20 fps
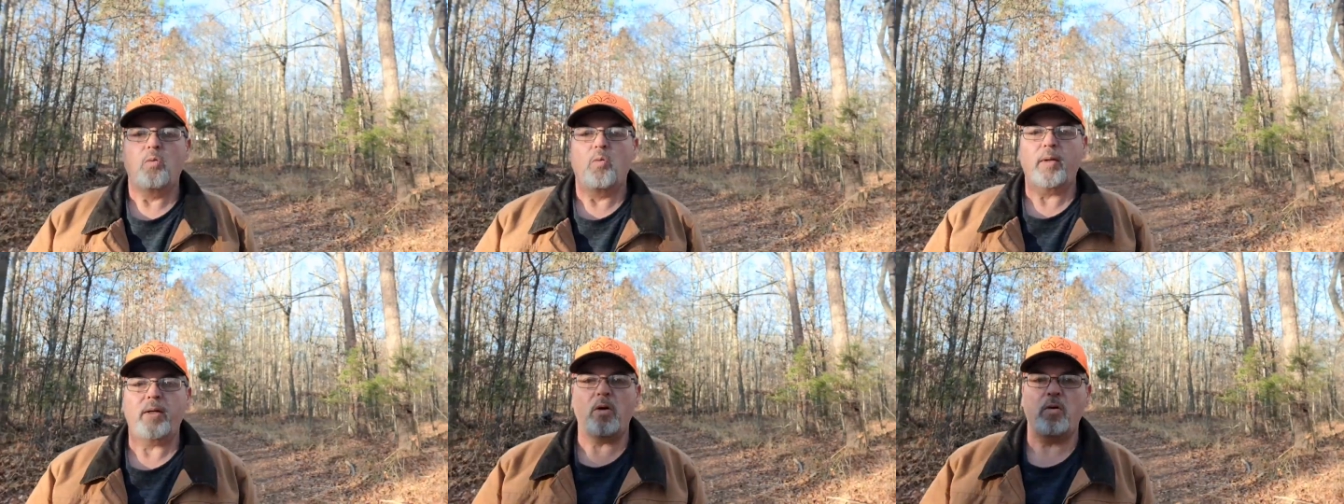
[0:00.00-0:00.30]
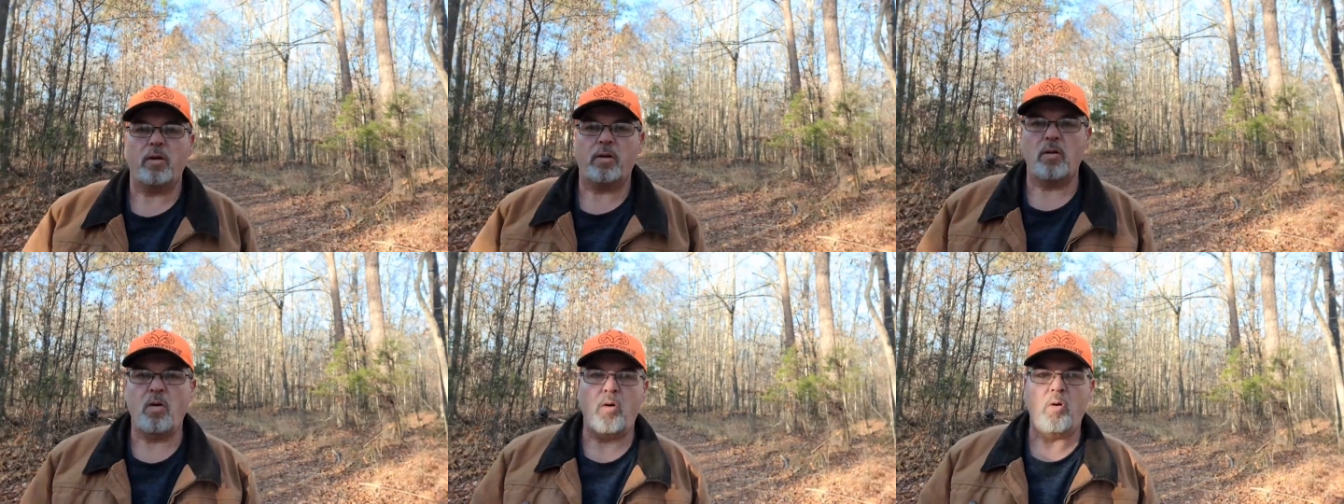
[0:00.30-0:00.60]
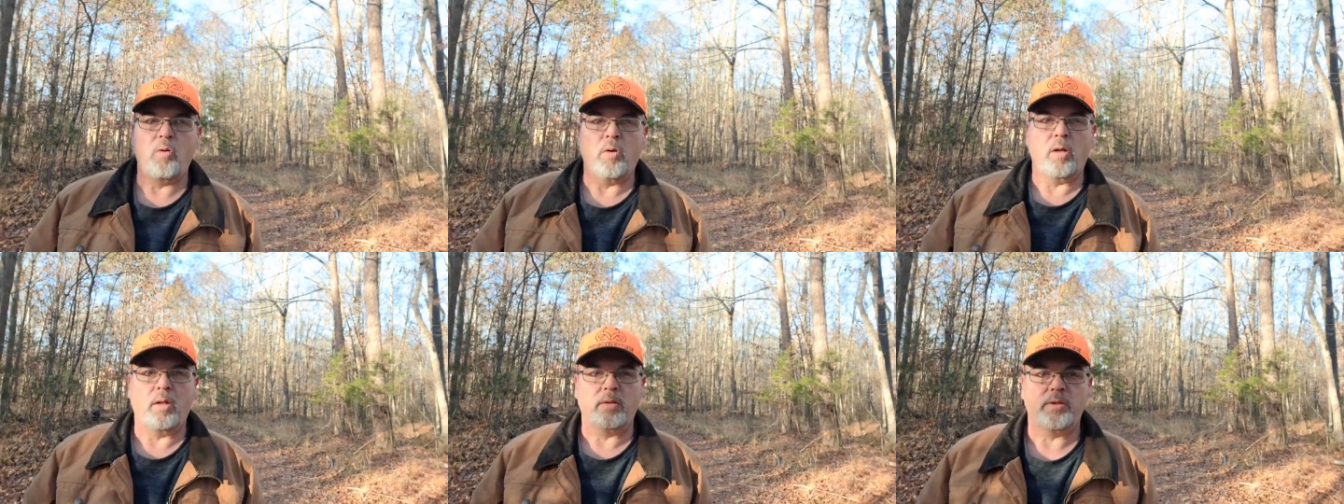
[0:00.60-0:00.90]
We're gonna
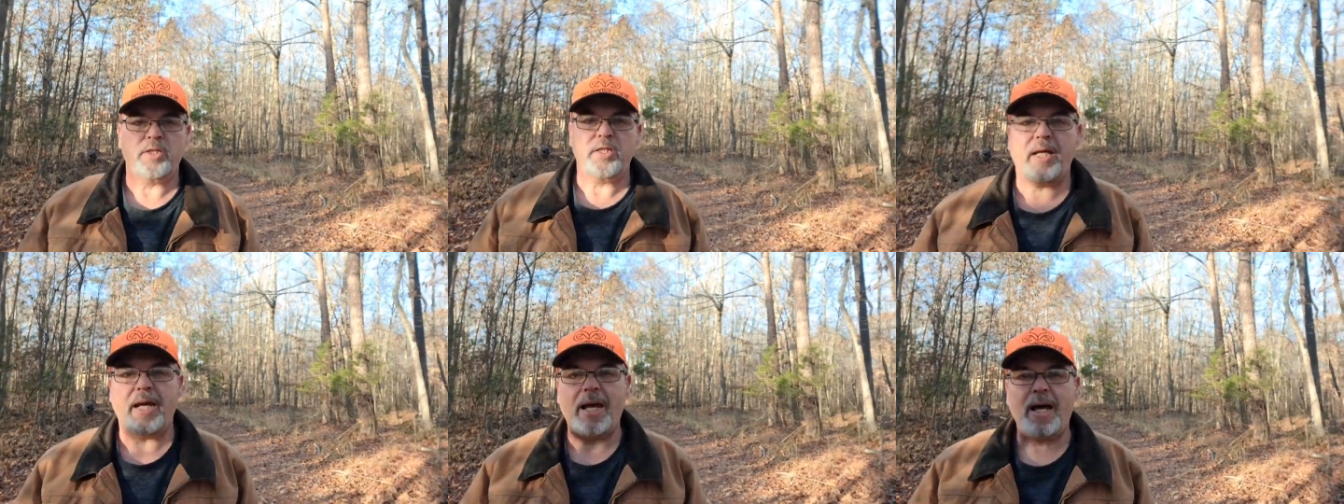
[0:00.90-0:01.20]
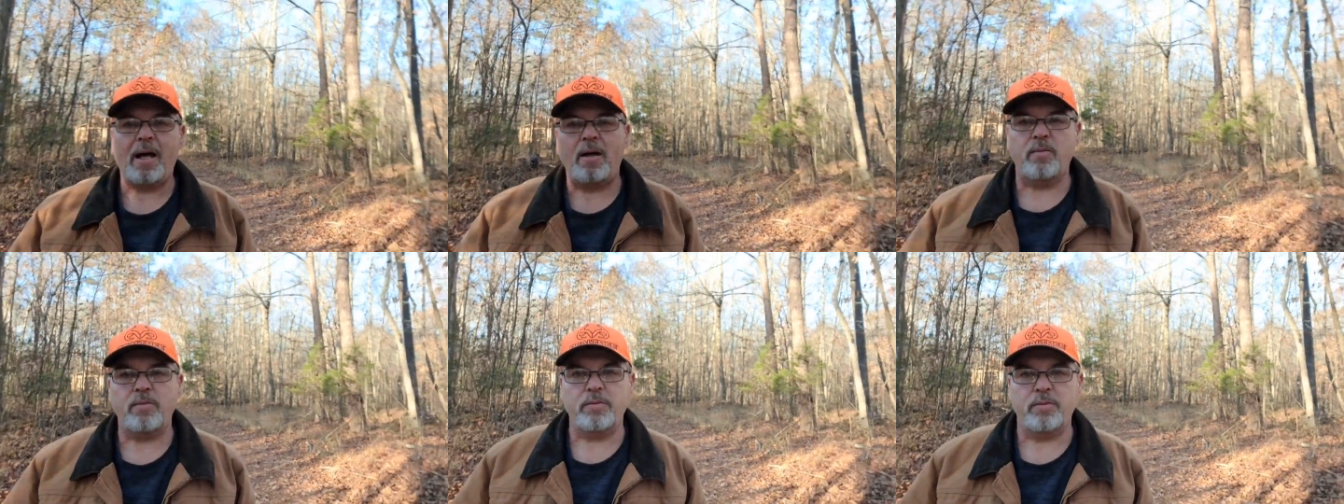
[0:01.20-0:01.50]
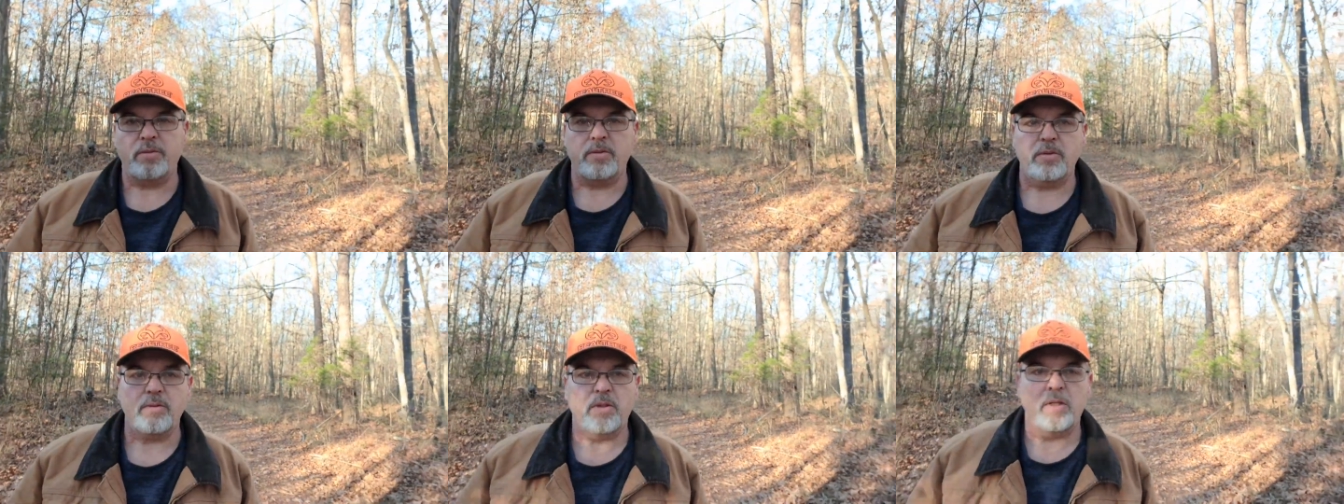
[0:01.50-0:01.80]
go on a
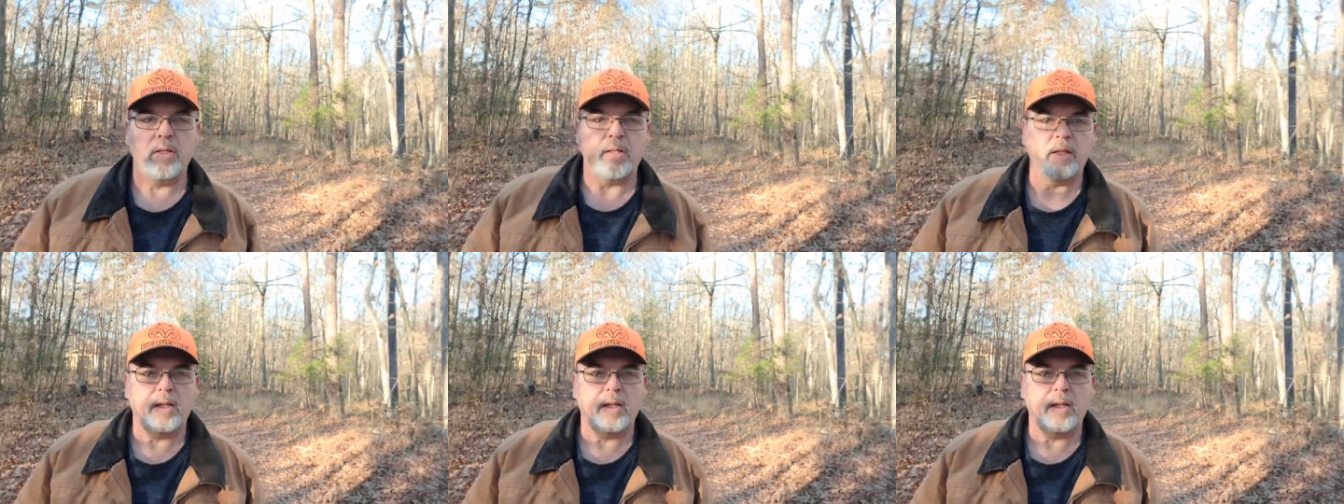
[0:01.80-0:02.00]
scouting